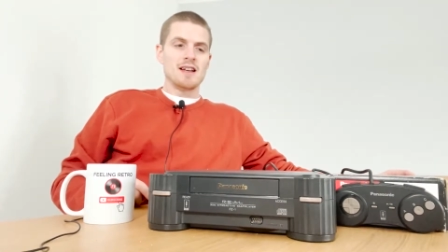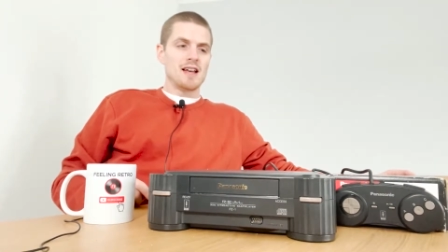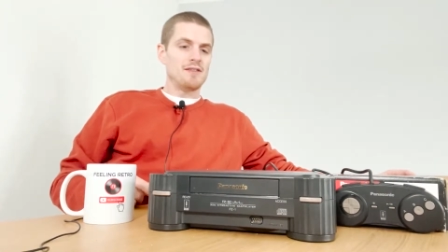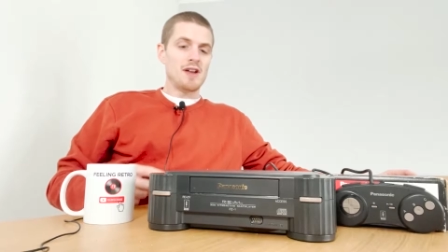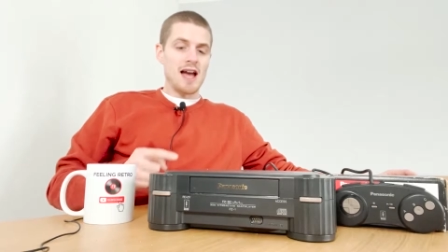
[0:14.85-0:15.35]

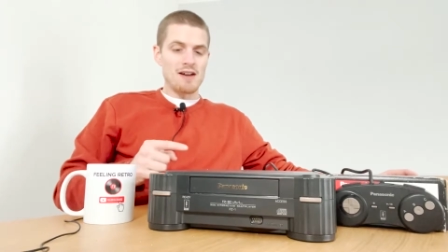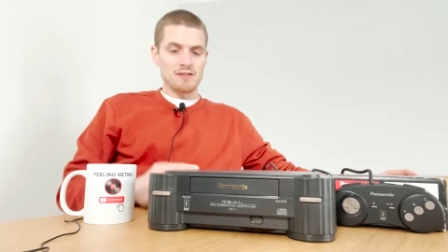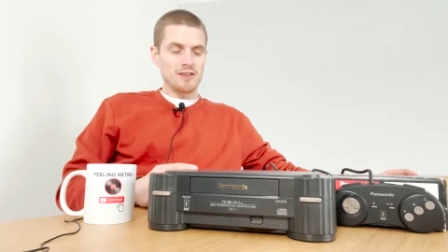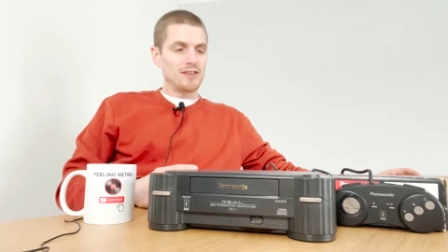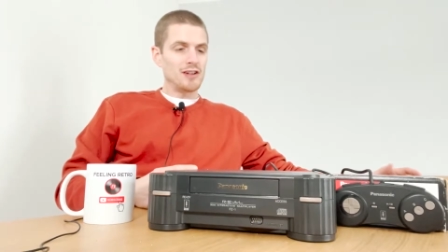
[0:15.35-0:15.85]
If you
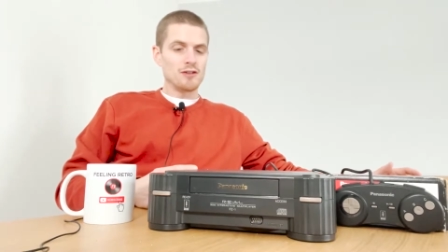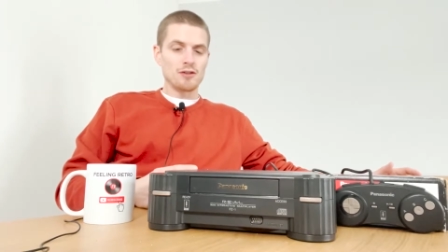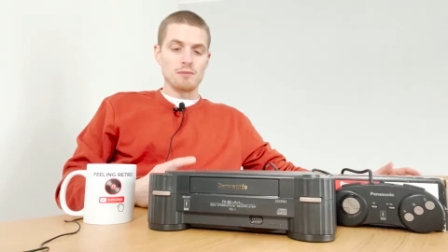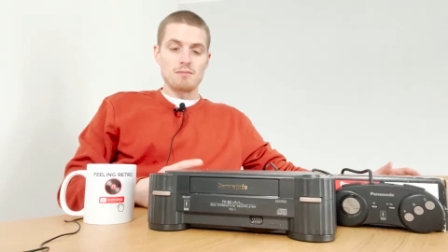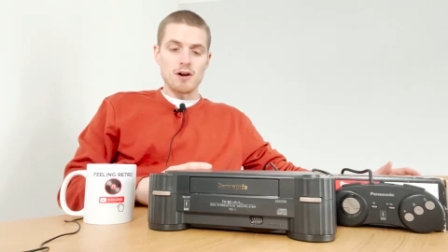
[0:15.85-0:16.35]
haven't seen us
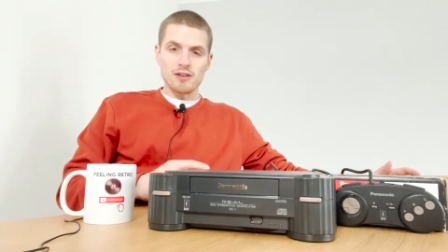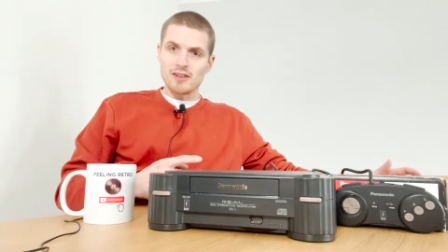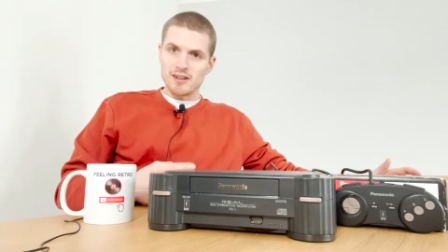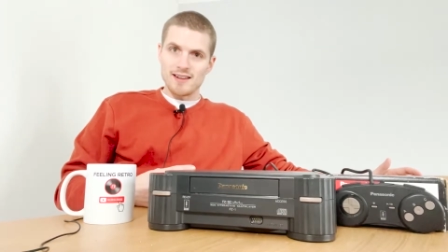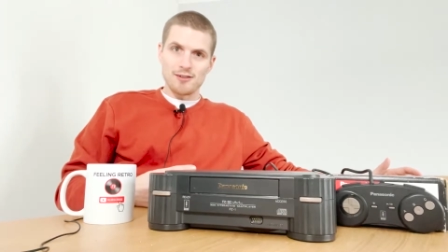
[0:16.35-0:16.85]

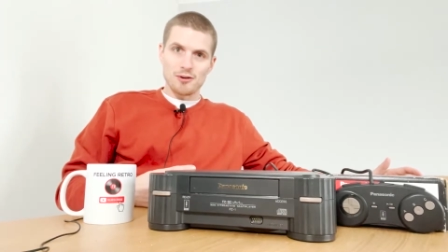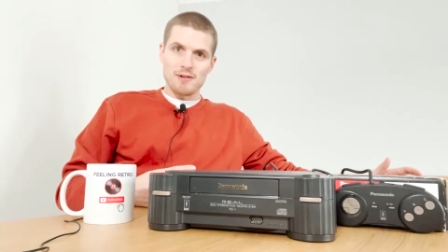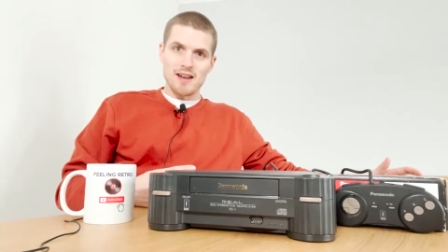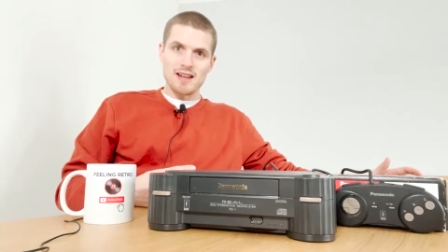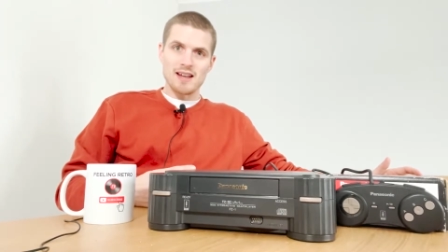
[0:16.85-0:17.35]
unboxing this
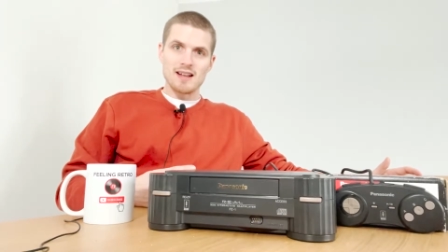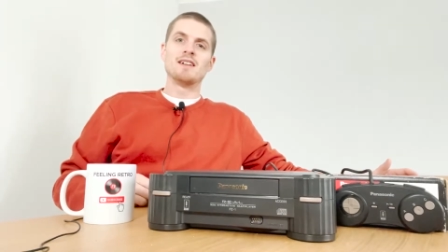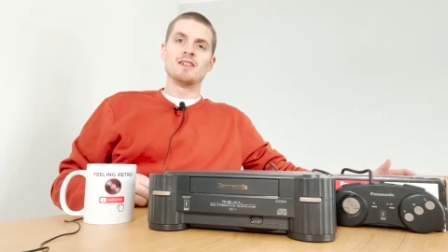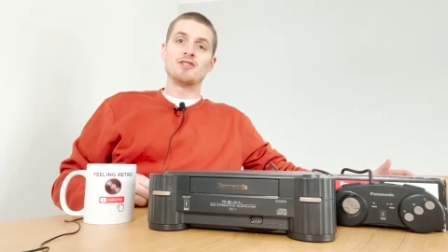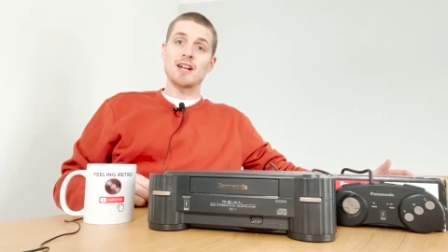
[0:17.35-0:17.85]
already,
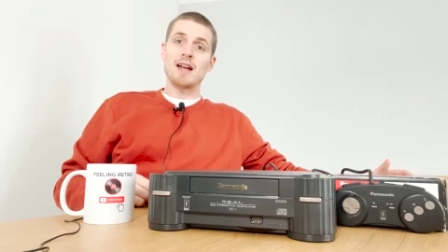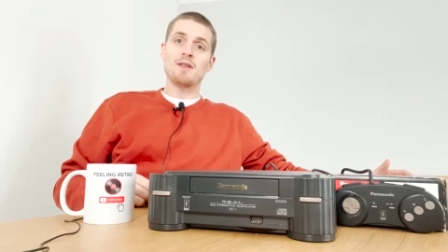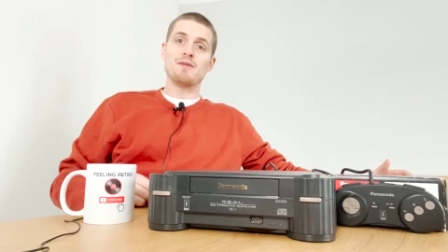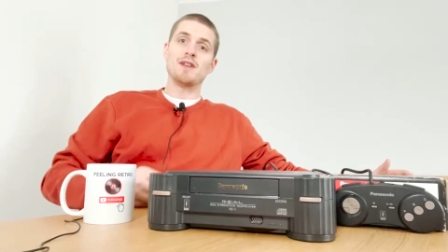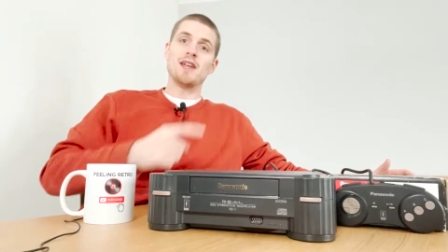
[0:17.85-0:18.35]
check out the
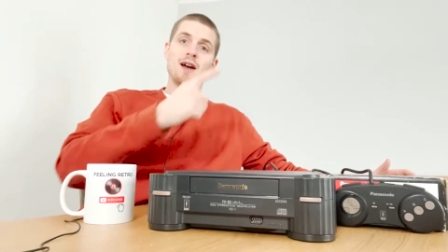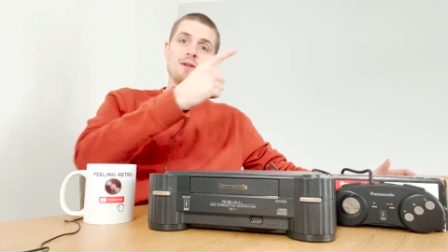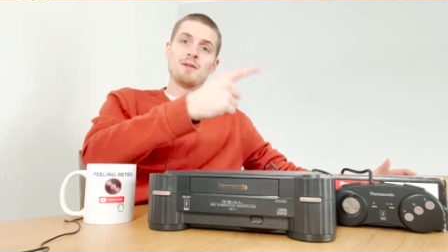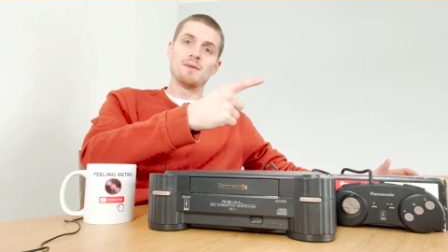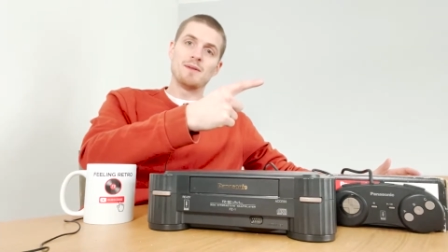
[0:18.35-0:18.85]

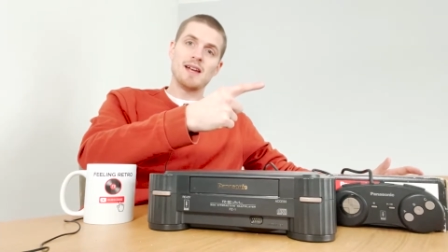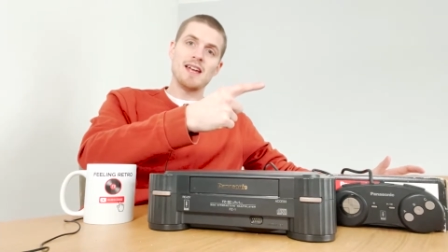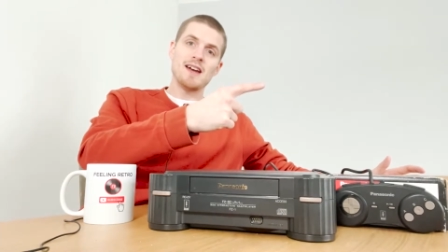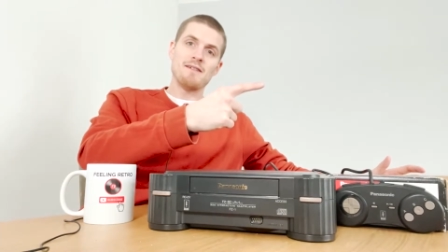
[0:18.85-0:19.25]
video here.